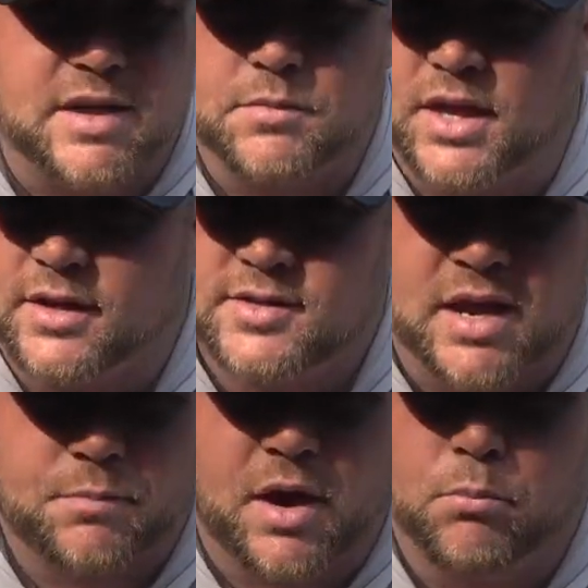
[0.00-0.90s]
same thing,
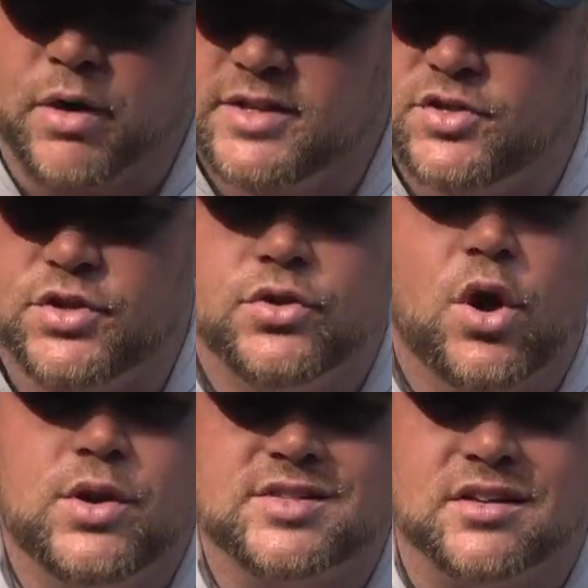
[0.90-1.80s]
10-pound braid. So you'll
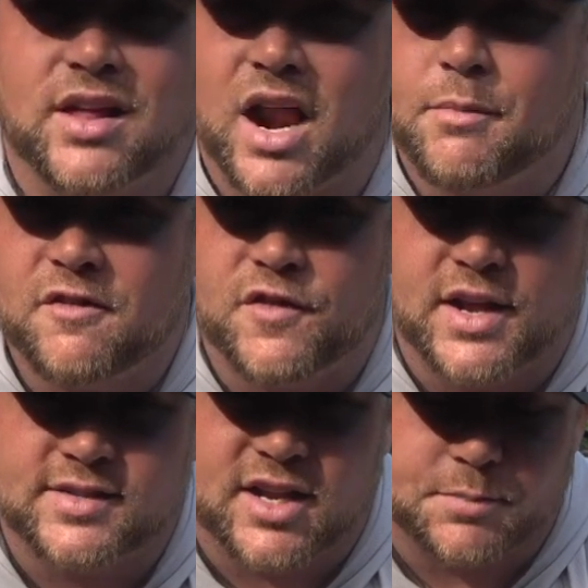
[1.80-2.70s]
notice a lot of my
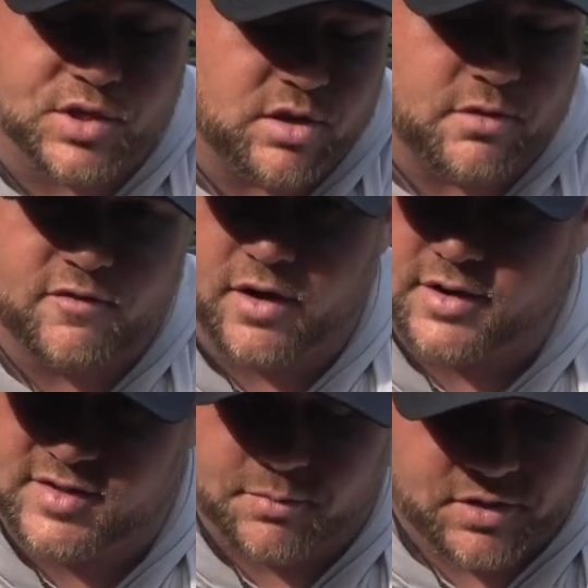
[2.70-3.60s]
finesse setups are gonna be
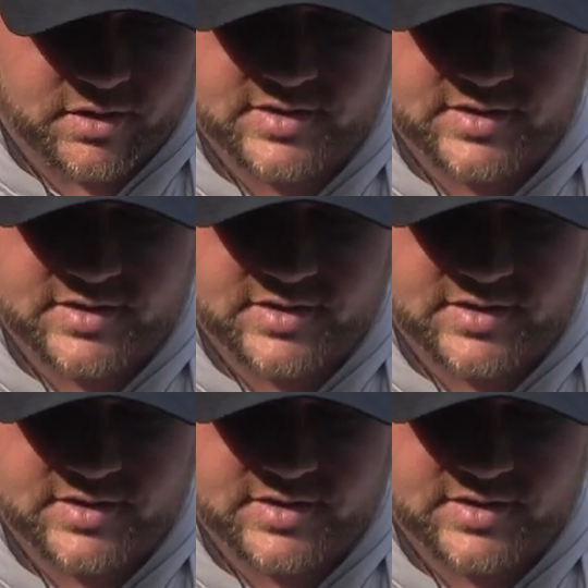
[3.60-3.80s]
very similar.